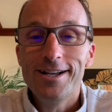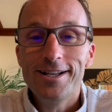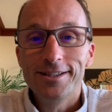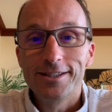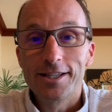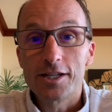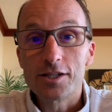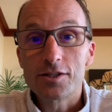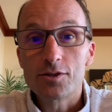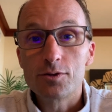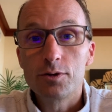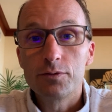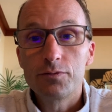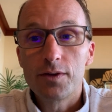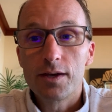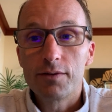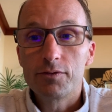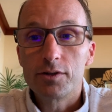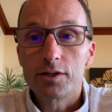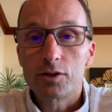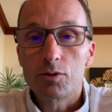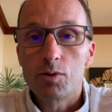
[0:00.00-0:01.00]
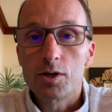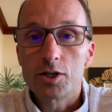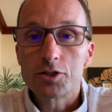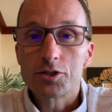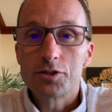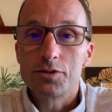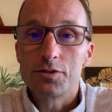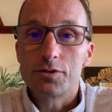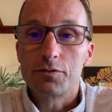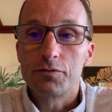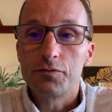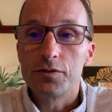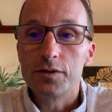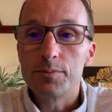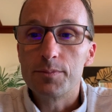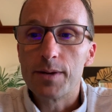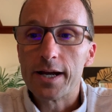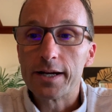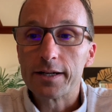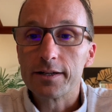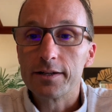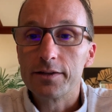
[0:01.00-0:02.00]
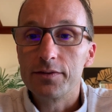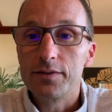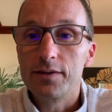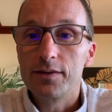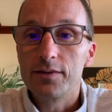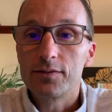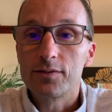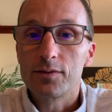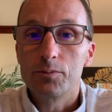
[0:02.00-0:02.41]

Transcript: Let us know if you have any questions or feedback on this,